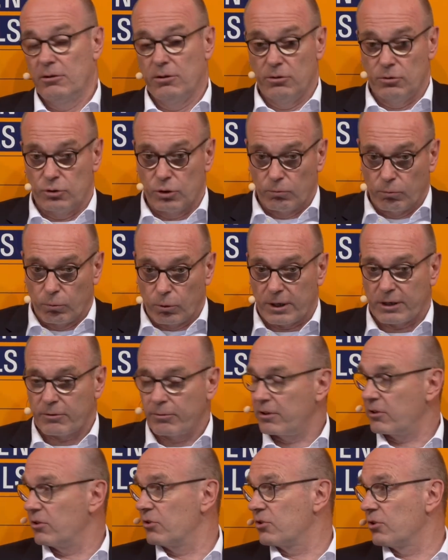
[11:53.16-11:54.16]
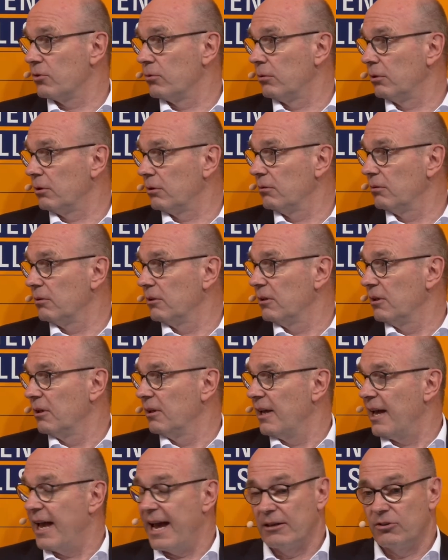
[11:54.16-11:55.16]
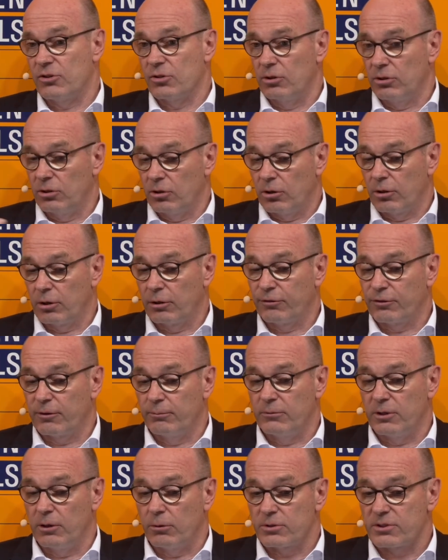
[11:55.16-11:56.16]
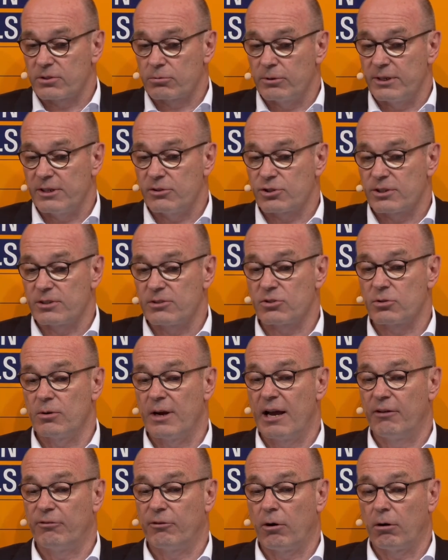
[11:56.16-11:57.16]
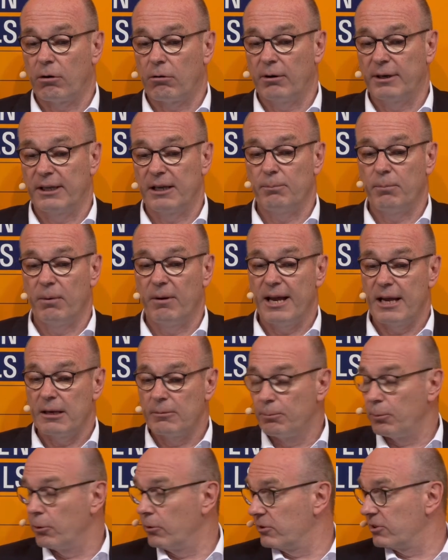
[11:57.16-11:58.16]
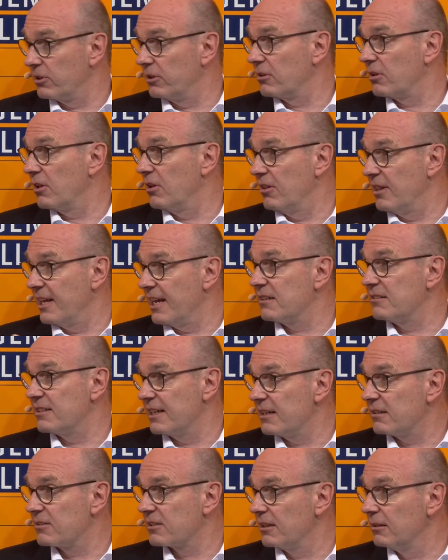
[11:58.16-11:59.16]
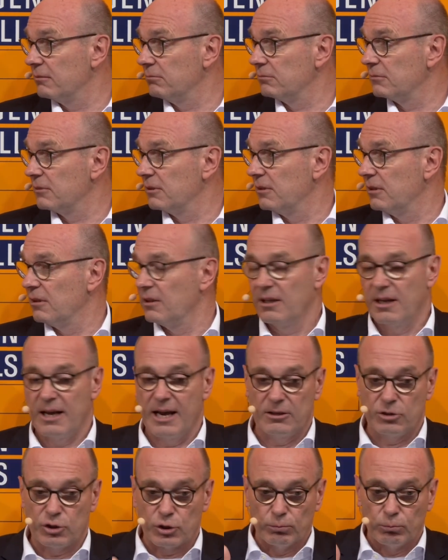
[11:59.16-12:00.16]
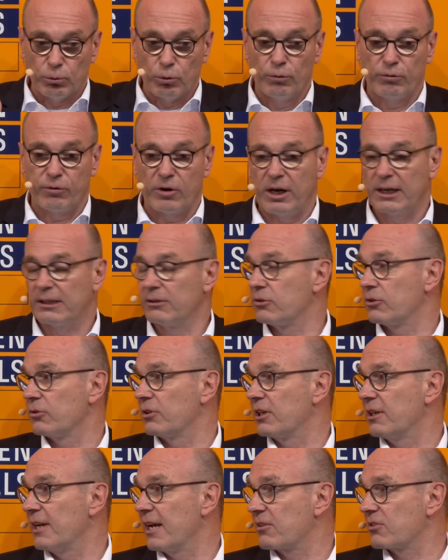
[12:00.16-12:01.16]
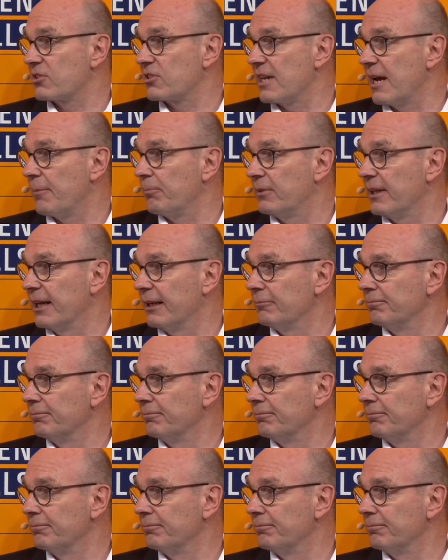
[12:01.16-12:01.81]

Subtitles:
to work with the tool and to learn from those regions who have already inputted their data and to move on to the next step then.